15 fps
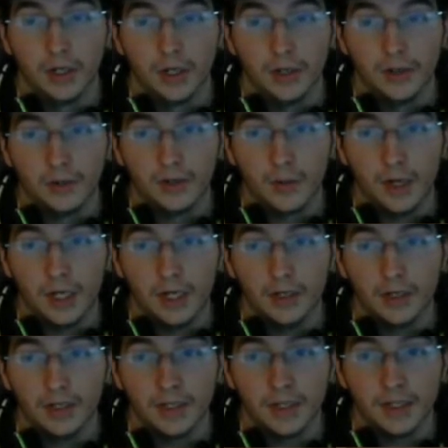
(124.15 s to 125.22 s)
So right here you
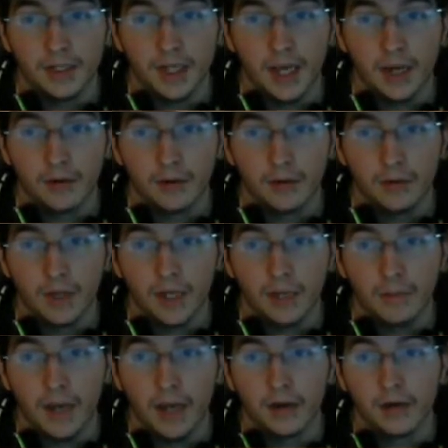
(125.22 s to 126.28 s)
see this arrow-like
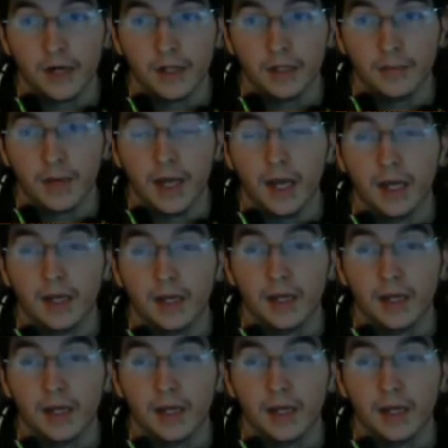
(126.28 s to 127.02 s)
pattern on the back.